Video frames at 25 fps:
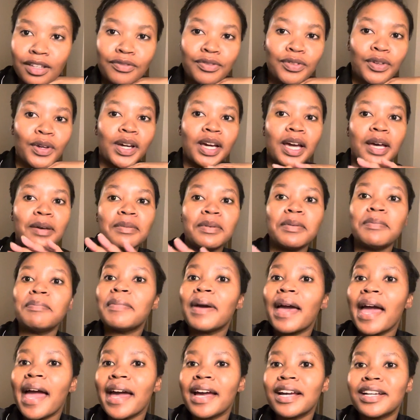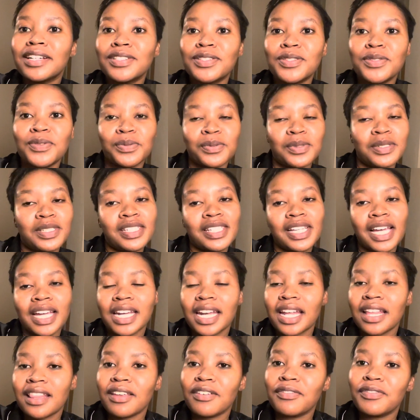If you're coming back to watch
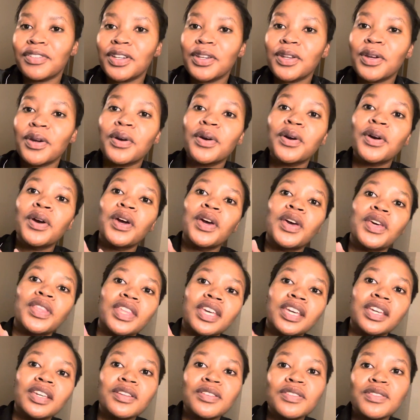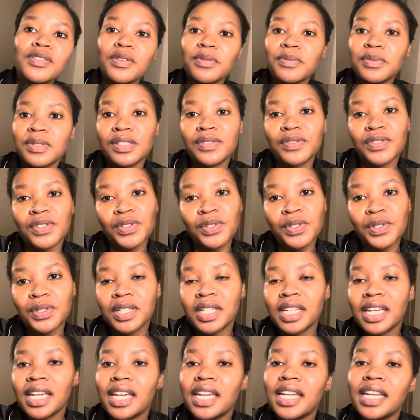another video, thank you so much for
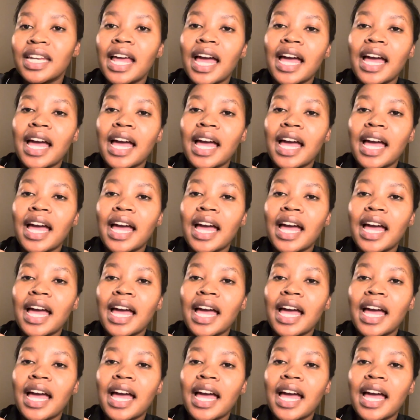tuning in.